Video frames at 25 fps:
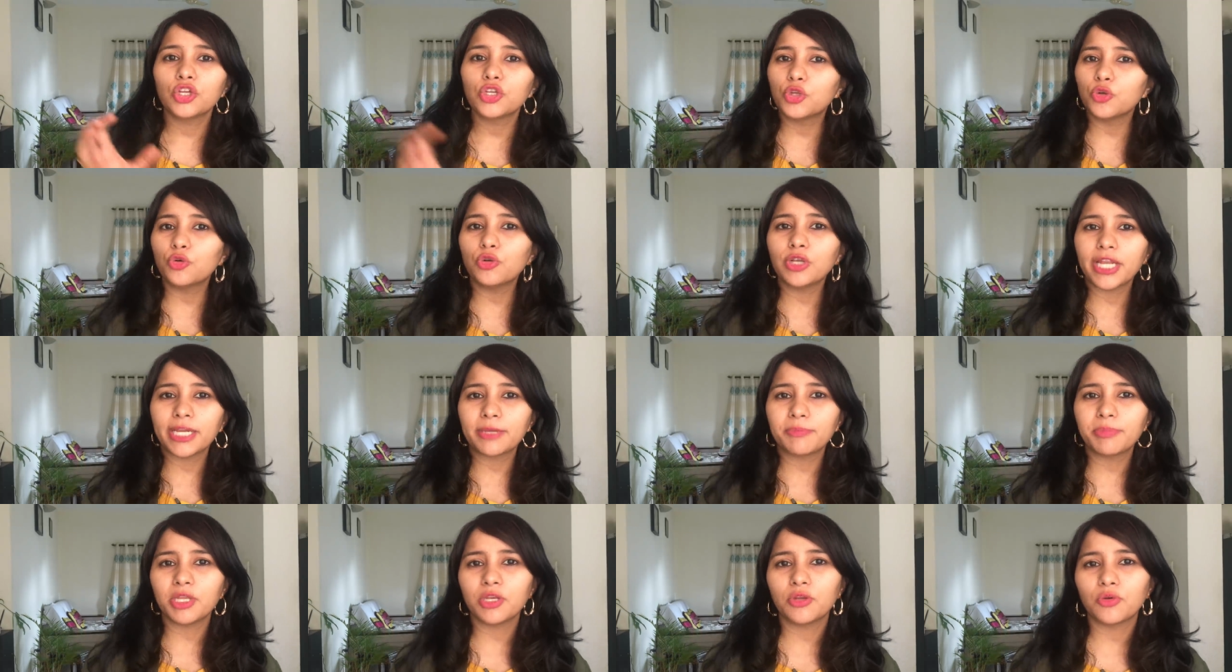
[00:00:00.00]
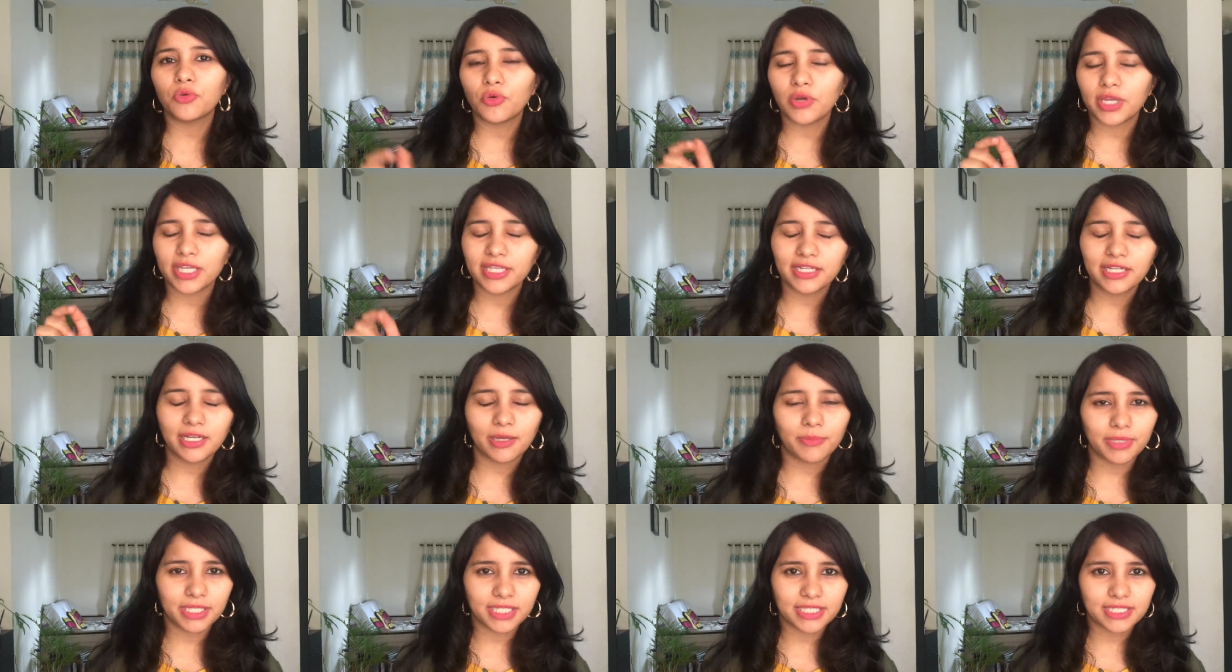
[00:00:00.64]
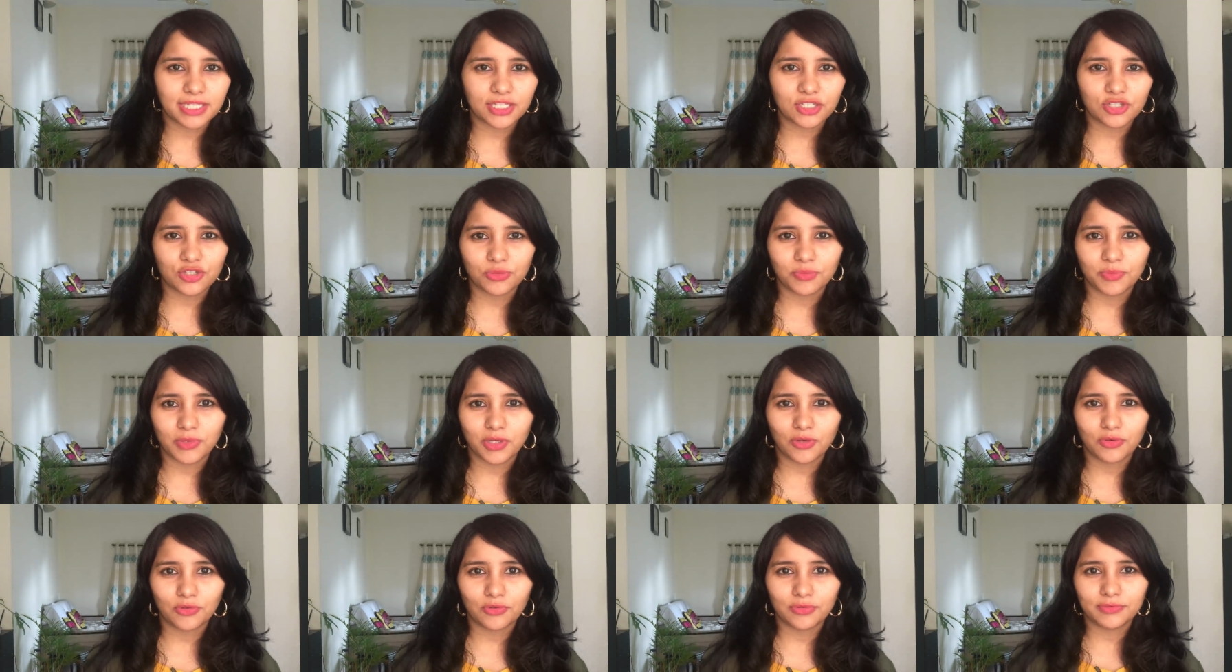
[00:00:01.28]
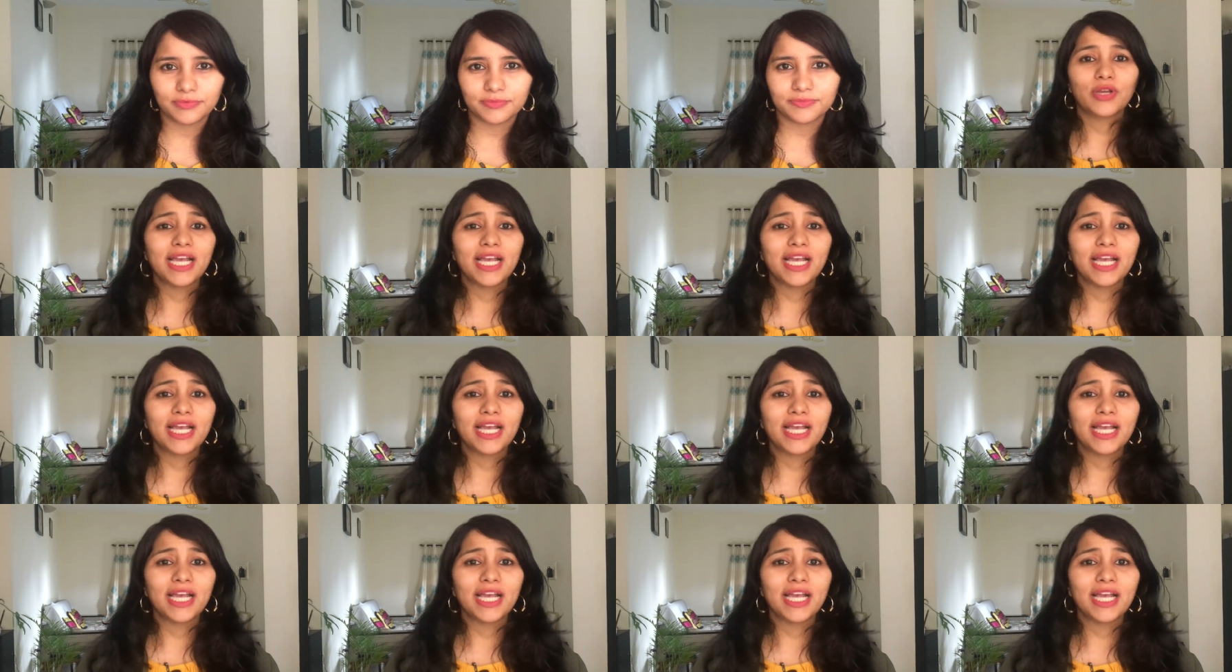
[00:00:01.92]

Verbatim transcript: do let me know in the comment section below.